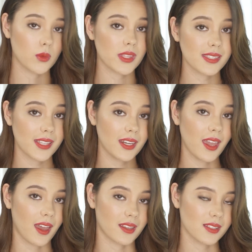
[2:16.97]
And with a steady
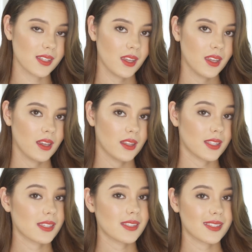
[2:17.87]
hand,
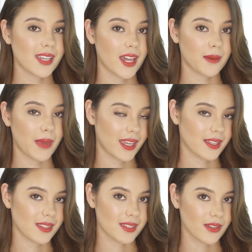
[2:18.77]
this is the time I
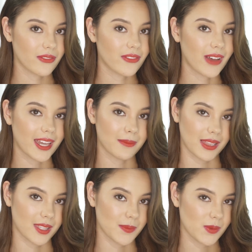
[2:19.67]
get to define my
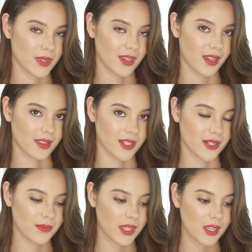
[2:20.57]
lips with the
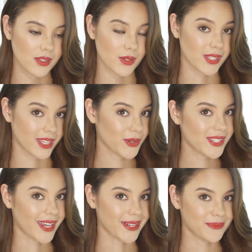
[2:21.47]
color. So take your
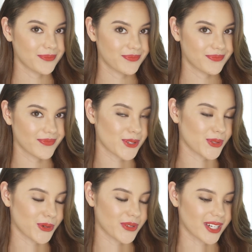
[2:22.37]
time, there's
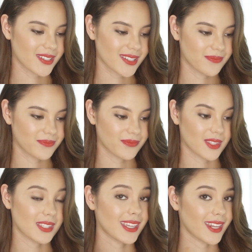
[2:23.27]
no rush,
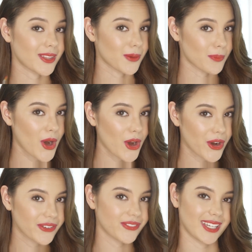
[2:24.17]
to get at the
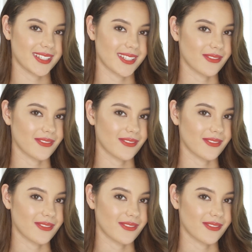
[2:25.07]
perfect